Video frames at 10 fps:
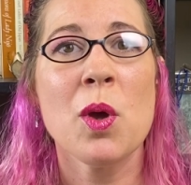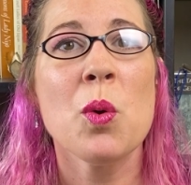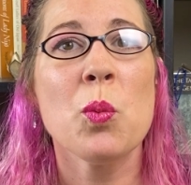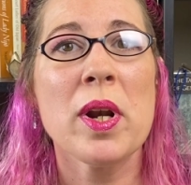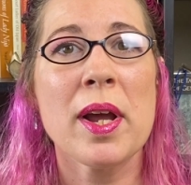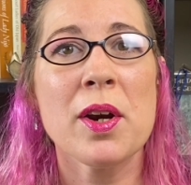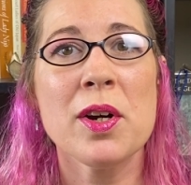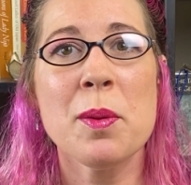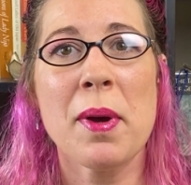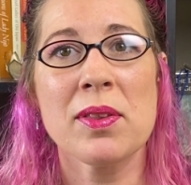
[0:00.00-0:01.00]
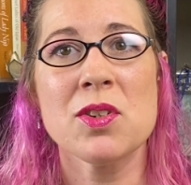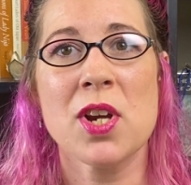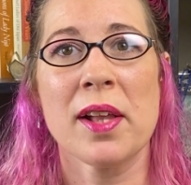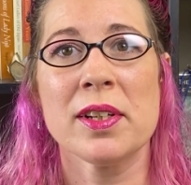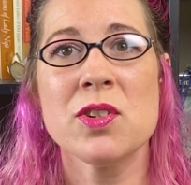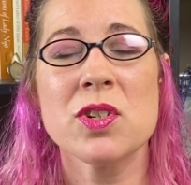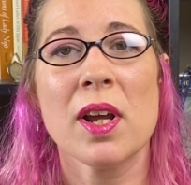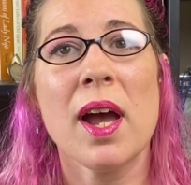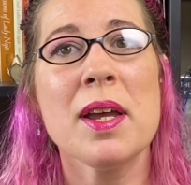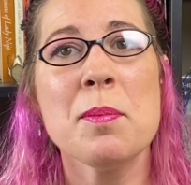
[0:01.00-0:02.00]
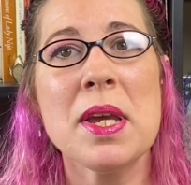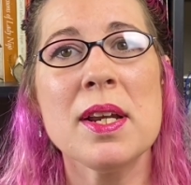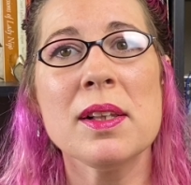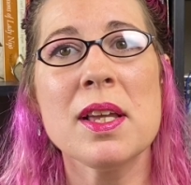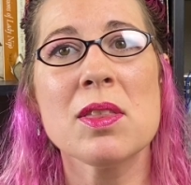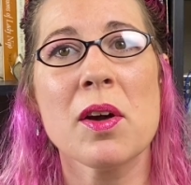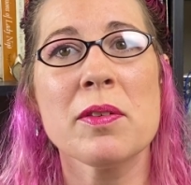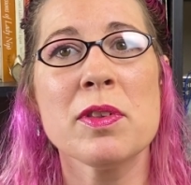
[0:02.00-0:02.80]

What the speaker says: When I heard about the challenge, I immediately thought of